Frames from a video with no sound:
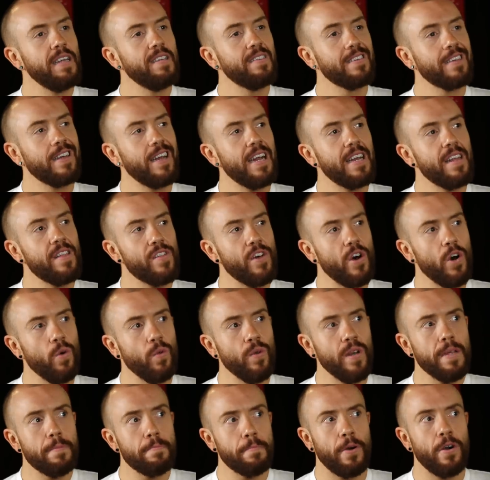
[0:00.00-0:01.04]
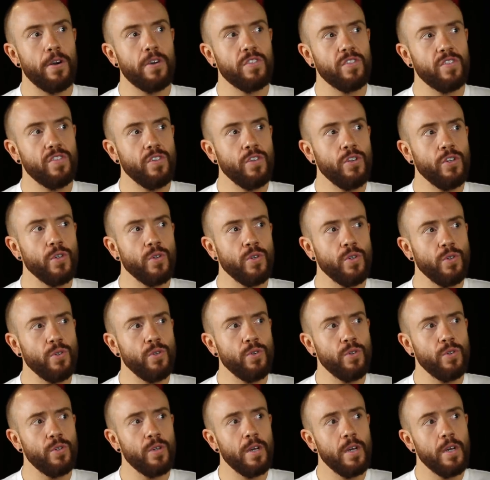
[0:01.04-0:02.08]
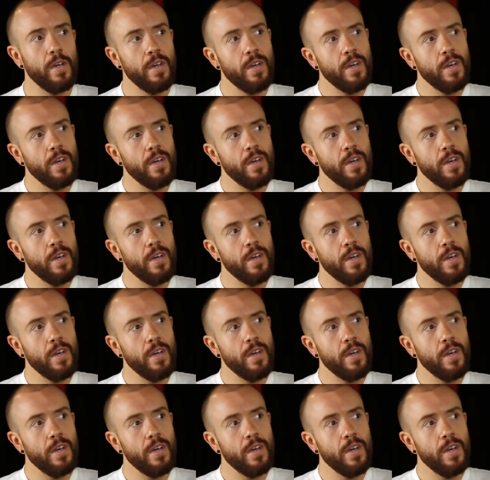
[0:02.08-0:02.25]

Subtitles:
is kind of the only person who